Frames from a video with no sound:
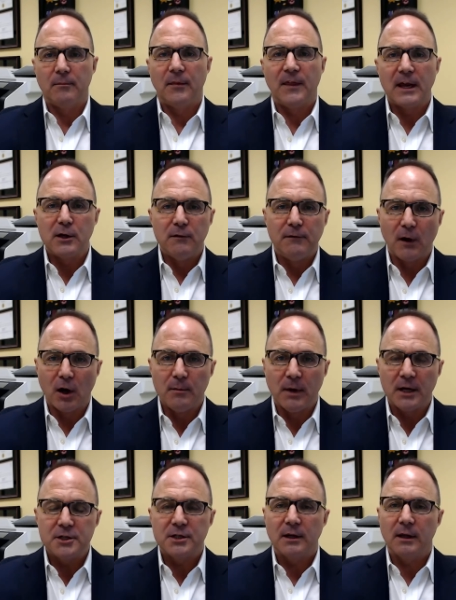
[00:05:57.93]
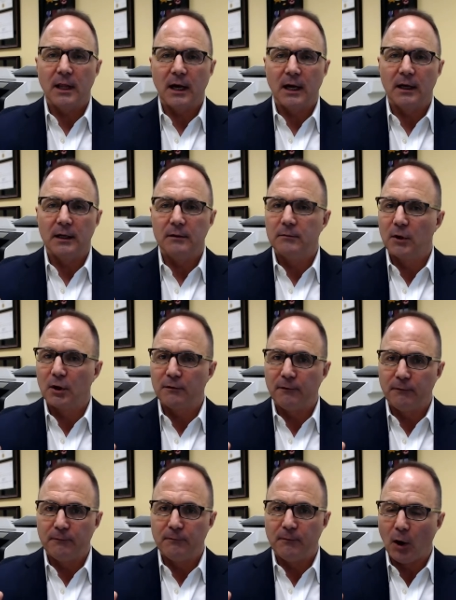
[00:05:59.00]
Thank you very much. I look.
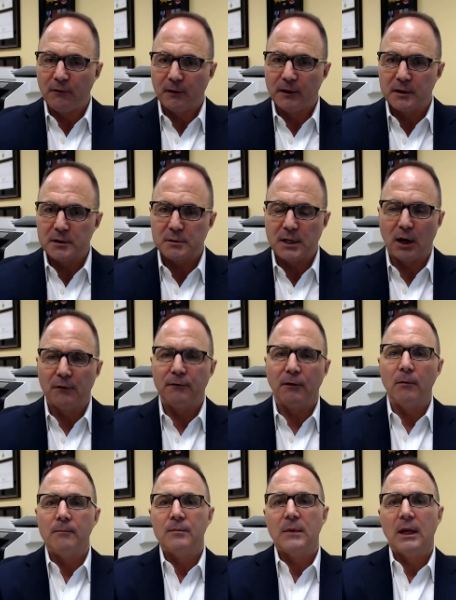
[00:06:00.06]
Hopefully this was helpful.